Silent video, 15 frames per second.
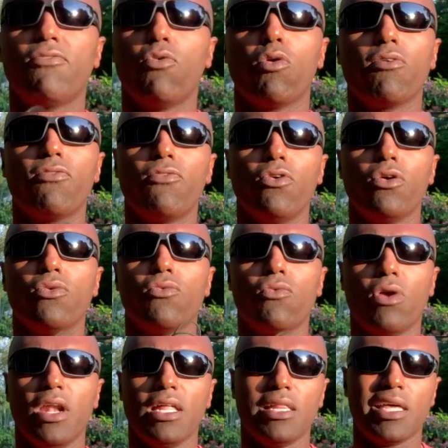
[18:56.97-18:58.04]
4 foot
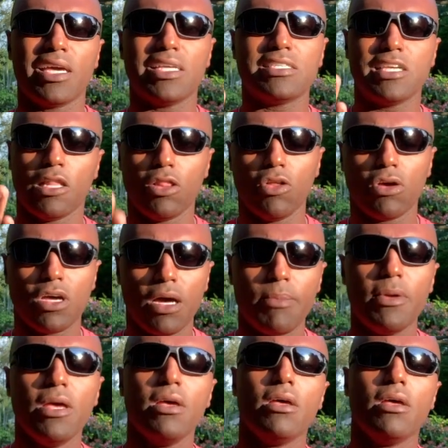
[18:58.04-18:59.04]
running. Like I said, look up